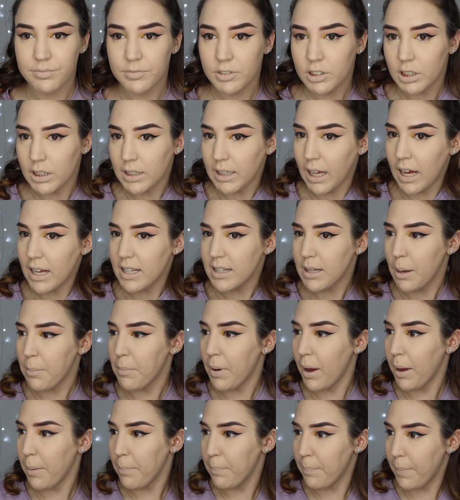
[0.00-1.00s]
So that's
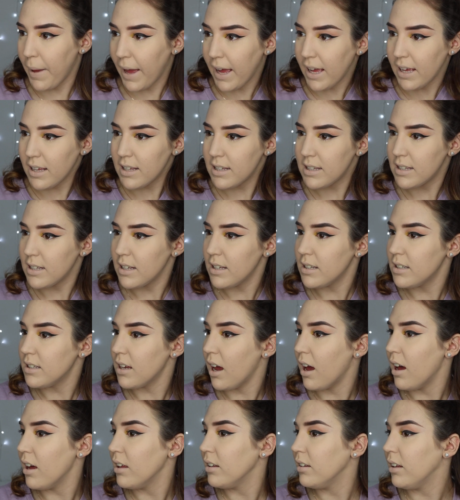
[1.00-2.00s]
my base
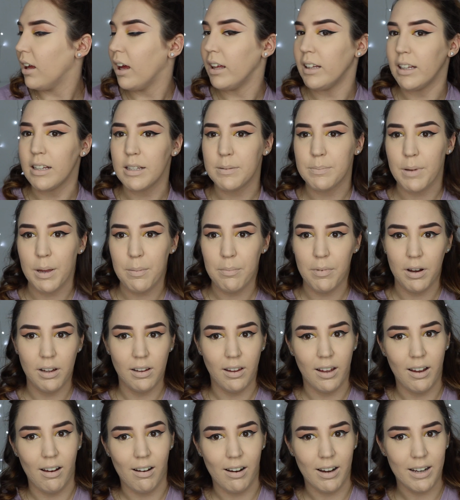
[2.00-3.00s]
done, and it's made
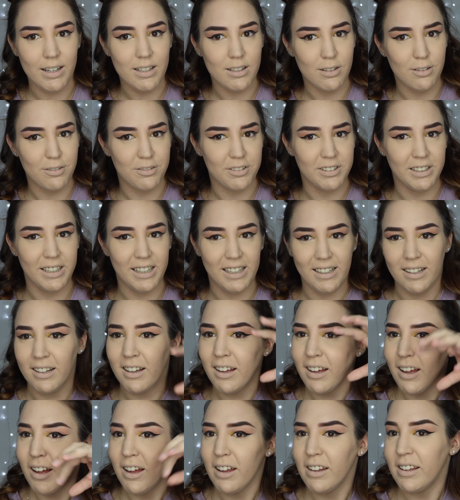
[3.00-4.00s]
my eyes look really
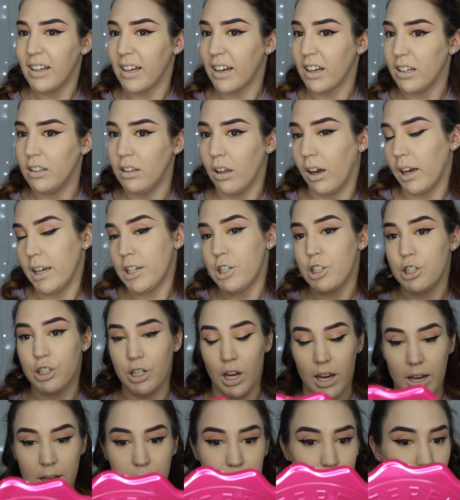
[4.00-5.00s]
like a nice
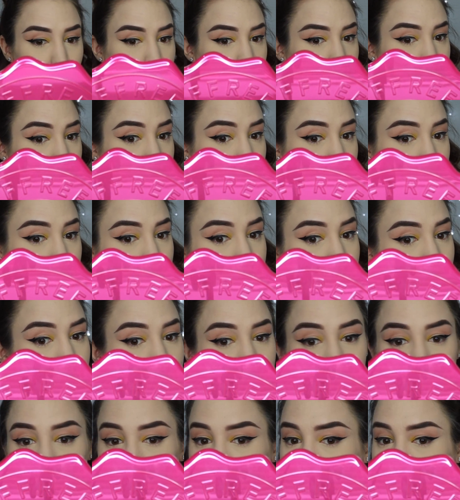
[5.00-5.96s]
shape. Quite like them.